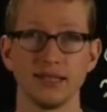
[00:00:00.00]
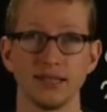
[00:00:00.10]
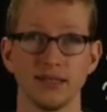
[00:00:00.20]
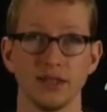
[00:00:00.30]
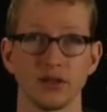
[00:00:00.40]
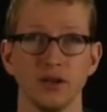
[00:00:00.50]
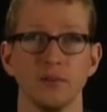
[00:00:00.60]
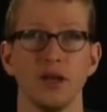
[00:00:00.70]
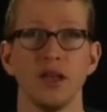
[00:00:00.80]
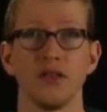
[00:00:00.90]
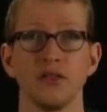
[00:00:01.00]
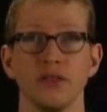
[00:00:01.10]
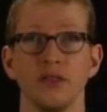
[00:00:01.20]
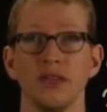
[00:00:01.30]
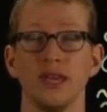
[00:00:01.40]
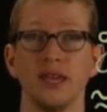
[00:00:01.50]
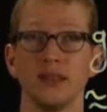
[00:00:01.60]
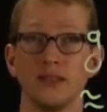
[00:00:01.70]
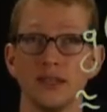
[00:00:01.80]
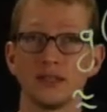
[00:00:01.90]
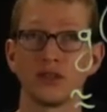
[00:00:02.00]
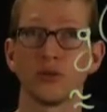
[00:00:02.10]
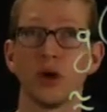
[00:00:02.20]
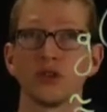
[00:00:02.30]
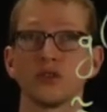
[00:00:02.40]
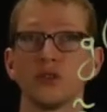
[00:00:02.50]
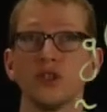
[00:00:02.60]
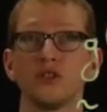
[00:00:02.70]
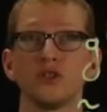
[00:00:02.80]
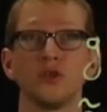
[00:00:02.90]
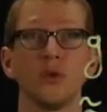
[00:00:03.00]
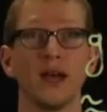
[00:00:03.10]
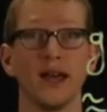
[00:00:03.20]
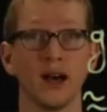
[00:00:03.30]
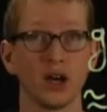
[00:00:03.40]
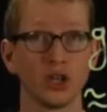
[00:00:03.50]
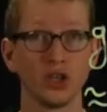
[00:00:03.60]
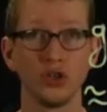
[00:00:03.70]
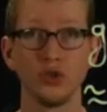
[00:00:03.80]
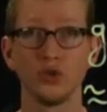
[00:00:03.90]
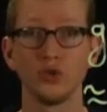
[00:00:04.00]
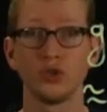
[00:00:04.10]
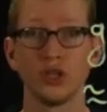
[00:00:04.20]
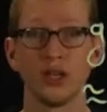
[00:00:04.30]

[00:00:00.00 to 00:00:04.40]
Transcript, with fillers: this theorem, this theorem also leads to a huge